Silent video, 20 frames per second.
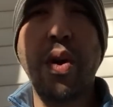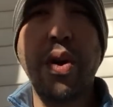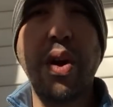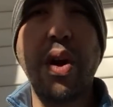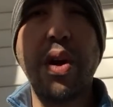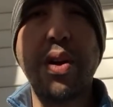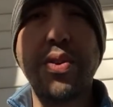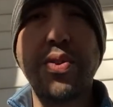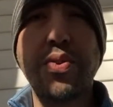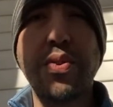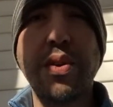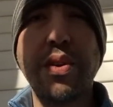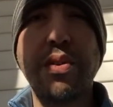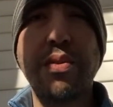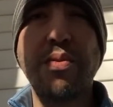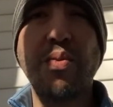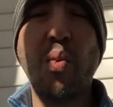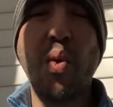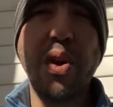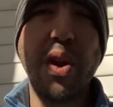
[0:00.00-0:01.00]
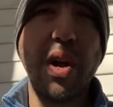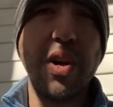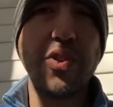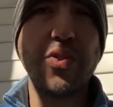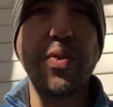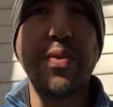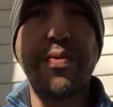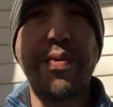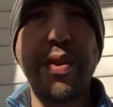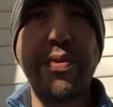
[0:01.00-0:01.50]
100,
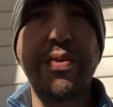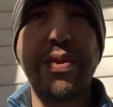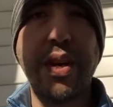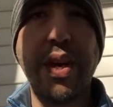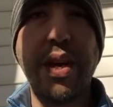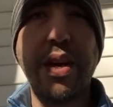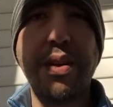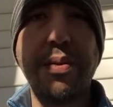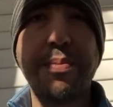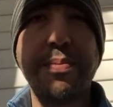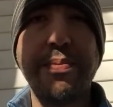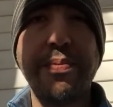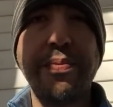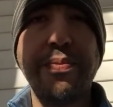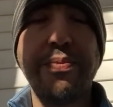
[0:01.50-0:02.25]
115,